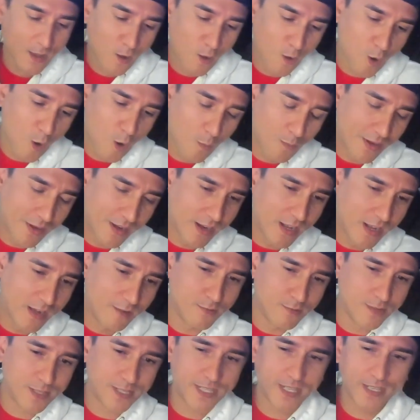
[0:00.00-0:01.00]
open it up
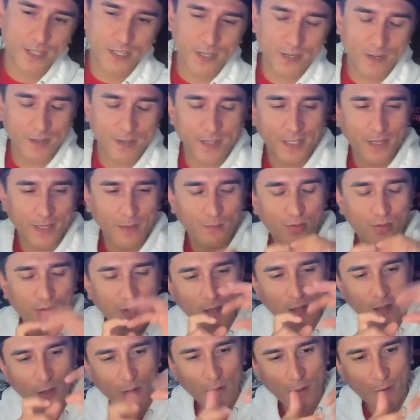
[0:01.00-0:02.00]
with scissors and put
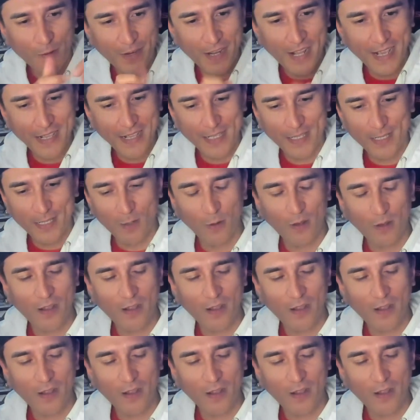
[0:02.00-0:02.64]
a nice little